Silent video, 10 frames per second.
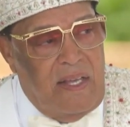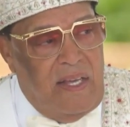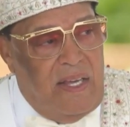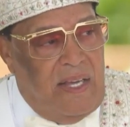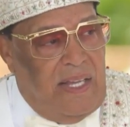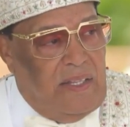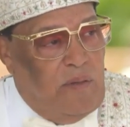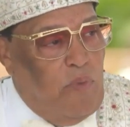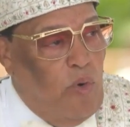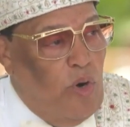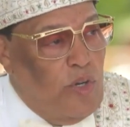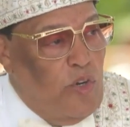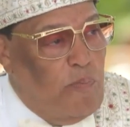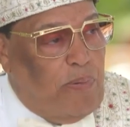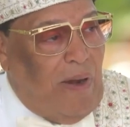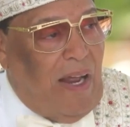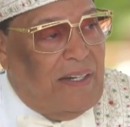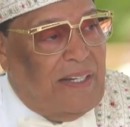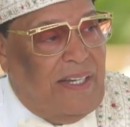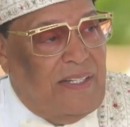And the more you plot
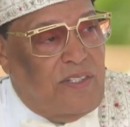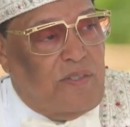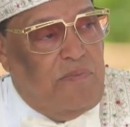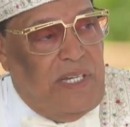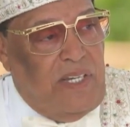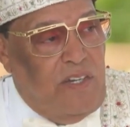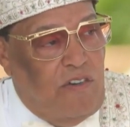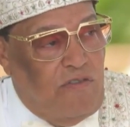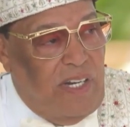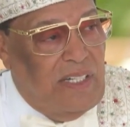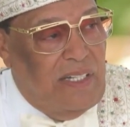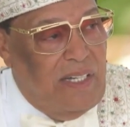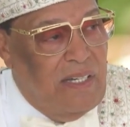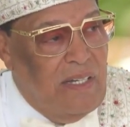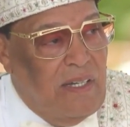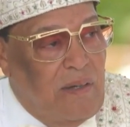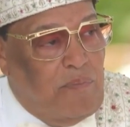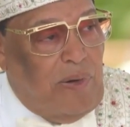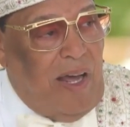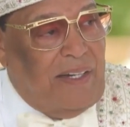against me, you're really
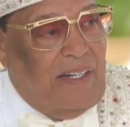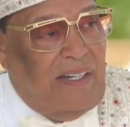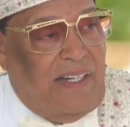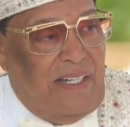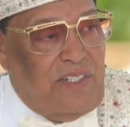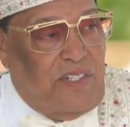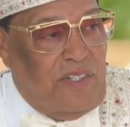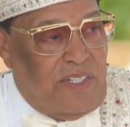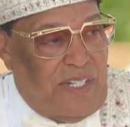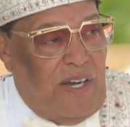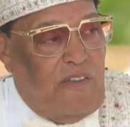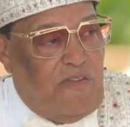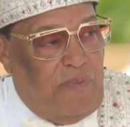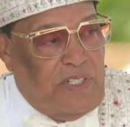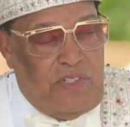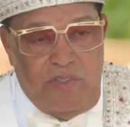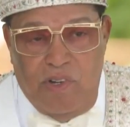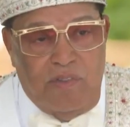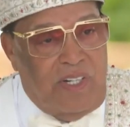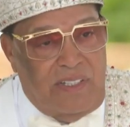plotting against yourself, but you
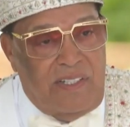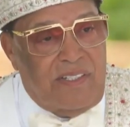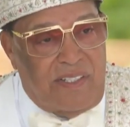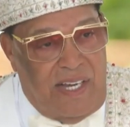don't understand.